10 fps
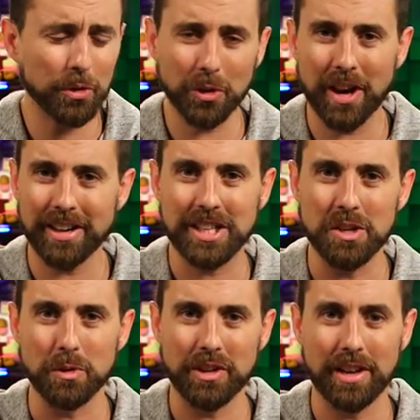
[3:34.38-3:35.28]
also kind of
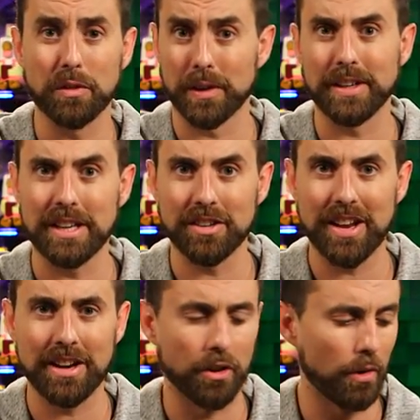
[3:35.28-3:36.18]
cute, and it's very
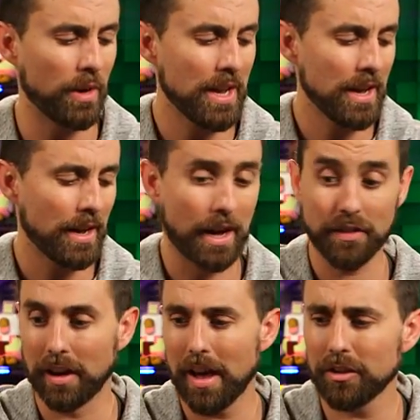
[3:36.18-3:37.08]
Nintendo.
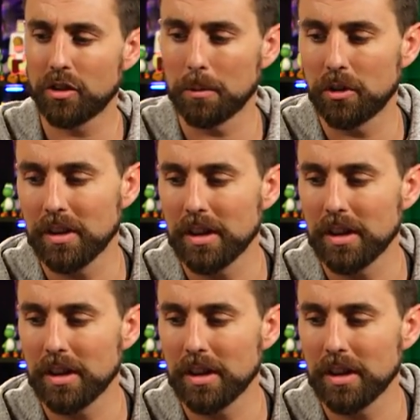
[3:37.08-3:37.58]
The last option